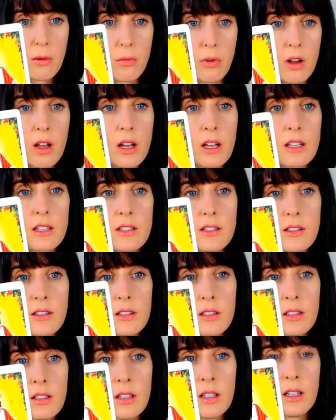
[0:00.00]
I want.
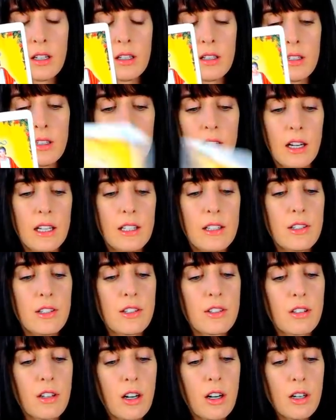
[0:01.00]
And to
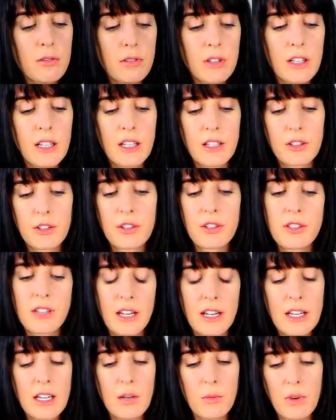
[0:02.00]
start really
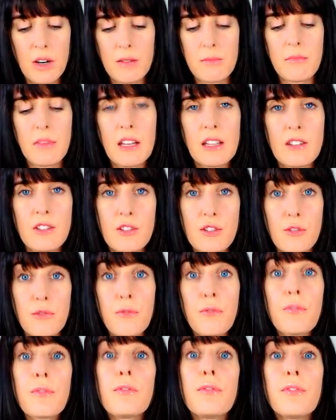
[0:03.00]
understanding what it means to
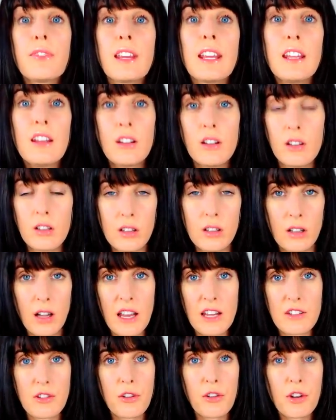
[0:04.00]
feel
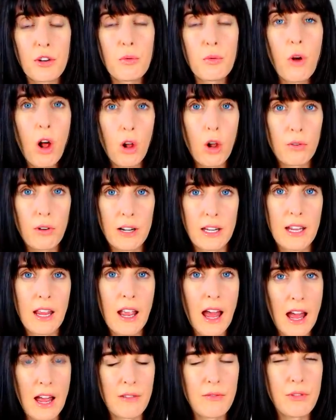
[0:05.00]
as though you already
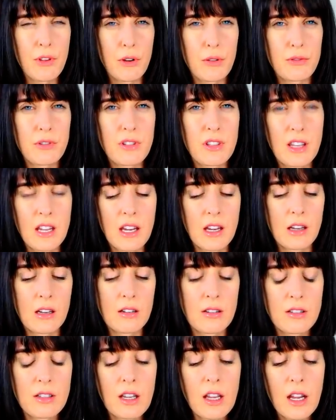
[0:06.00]
have those
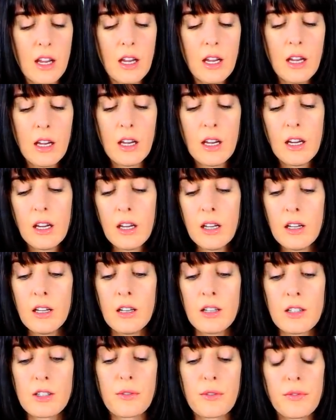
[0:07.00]
things
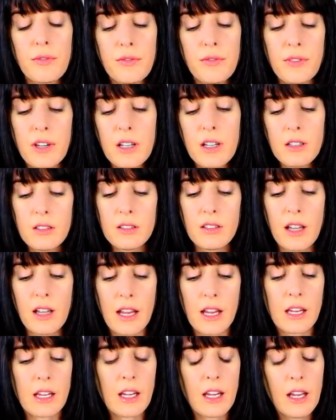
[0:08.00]
to feel
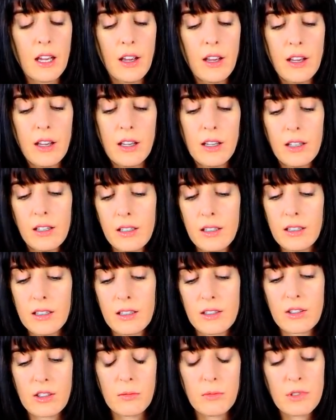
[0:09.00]
like
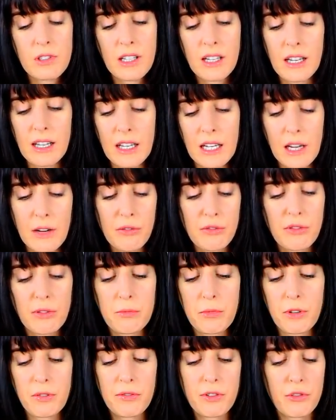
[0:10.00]
it's almost like a gift
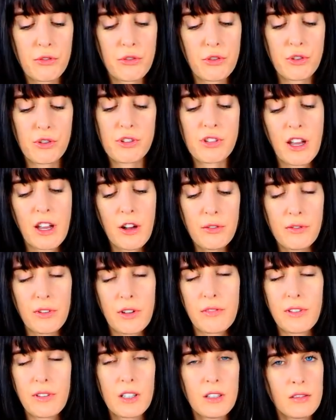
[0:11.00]
from your future self
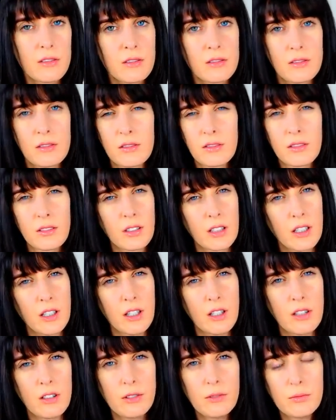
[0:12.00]
even you
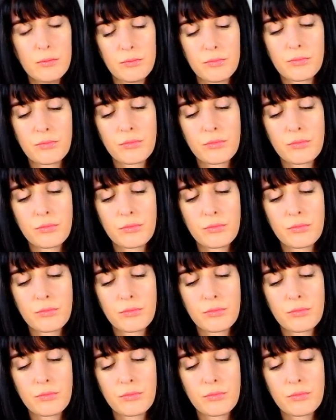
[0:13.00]
know